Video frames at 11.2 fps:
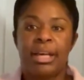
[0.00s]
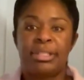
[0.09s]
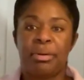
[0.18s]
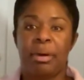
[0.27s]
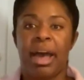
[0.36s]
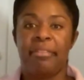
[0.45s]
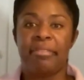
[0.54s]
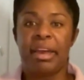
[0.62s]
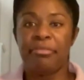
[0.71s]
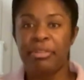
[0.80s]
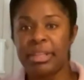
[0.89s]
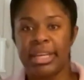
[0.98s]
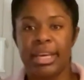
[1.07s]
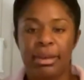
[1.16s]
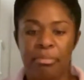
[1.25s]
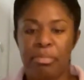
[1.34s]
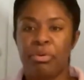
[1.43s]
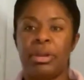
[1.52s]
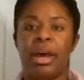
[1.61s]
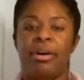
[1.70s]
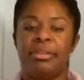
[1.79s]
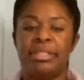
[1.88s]
So I have everything pulled
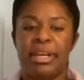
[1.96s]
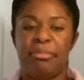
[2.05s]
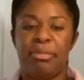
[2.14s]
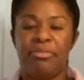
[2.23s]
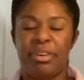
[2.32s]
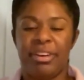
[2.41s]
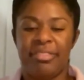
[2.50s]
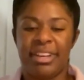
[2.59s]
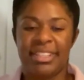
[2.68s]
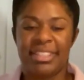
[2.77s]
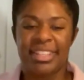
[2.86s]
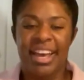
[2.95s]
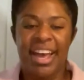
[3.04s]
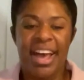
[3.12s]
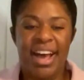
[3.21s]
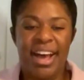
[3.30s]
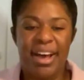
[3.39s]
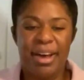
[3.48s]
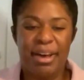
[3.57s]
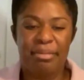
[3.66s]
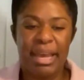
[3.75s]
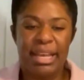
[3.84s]
out and set up in front of us.
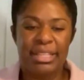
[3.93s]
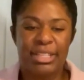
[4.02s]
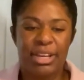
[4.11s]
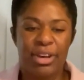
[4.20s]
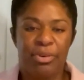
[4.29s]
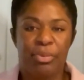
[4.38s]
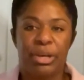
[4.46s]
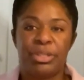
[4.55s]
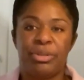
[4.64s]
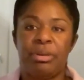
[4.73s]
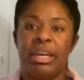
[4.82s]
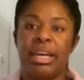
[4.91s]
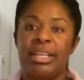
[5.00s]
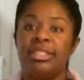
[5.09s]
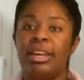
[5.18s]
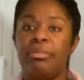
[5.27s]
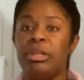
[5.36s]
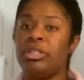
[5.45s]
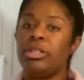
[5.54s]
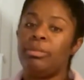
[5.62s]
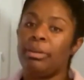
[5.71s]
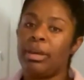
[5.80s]
And so we're doing a salmon
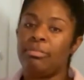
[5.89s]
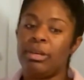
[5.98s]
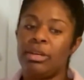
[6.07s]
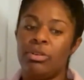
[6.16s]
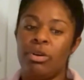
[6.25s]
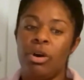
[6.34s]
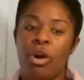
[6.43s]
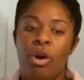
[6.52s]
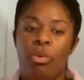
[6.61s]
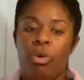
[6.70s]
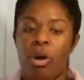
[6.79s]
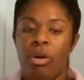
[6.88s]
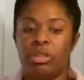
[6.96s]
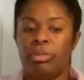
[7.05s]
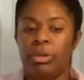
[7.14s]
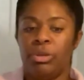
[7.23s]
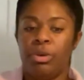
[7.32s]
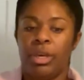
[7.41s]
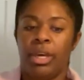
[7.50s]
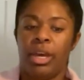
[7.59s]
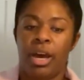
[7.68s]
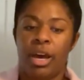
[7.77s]
sheet pan meal. We'll also be
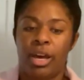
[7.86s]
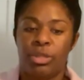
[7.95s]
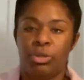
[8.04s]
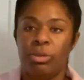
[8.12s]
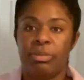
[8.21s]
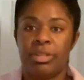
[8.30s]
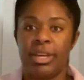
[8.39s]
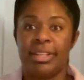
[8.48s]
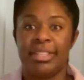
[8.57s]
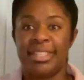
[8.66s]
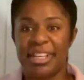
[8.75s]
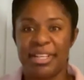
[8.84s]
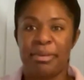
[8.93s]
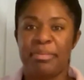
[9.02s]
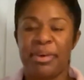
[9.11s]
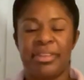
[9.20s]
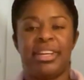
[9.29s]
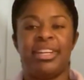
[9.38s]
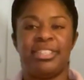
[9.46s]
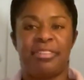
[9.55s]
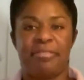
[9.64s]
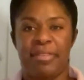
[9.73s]
doing a sweet potato skillet meal that
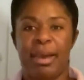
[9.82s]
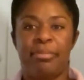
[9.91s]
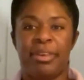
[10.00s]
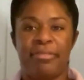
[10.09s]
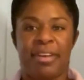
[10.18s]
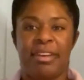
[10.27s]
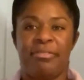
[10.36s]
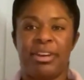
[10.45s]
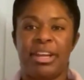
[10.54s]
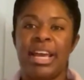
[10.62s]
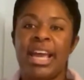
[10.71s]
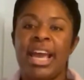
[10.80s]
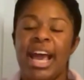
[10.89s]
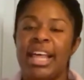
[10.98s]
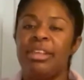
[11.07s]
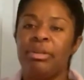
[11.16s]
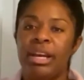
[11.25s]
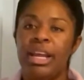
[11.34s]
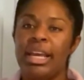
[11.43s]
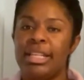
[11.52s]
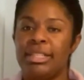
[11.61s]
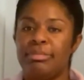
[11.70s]
is a family favorite. And then we're going
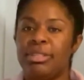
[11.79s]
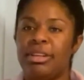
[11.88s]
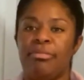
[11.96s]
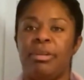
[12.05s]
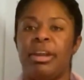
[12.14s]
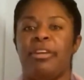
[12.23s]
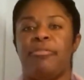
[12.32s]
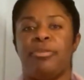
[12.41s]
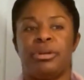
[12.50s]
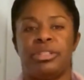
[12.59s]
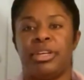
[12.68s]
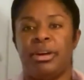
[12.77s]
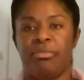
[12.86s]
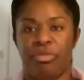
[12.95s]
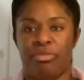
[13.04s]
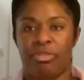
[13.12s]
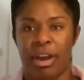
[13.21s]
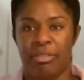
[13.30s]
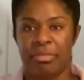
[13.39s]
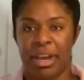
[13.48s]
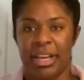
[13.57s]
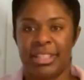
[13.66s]
to get some stuff ready for some fried
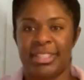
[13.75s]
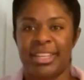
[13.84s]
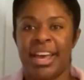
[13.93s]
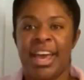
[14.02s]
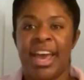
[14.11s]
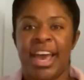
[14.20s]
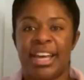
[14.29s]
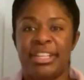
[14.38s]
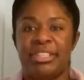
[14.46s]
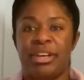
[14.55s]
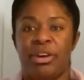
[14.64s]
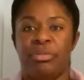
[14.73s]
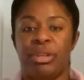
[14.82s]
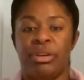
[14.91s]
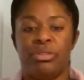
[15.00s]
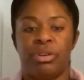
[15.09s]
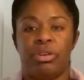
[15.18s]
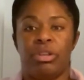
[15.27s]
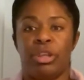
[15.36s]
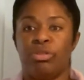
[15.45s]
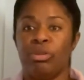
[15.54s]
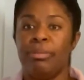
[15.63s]
rice. And so those are
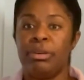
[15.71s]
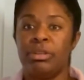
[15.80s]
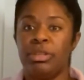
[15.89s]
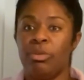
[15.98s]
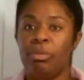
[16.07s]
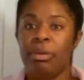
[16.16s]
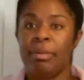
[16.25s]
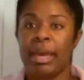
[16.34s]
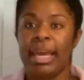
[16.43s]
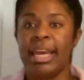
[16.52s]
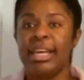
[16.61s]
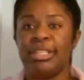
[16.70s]
the 3 meals that we'll be making.